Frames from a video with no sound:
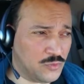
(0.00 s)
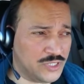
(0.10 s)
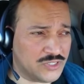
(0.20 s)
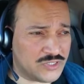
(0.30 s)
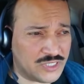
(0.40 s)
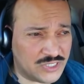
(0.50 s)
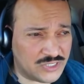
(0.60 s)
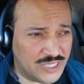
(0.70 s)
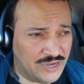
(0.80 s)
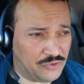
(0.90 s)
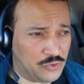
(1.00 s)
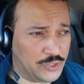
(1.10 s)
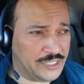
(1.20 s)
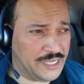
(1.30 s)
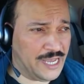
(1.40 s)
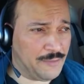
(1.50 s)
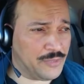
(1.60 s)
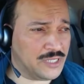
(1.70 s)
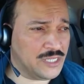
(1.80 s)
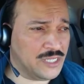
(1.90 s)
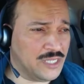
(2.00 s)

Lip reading: when is this ever going to happen?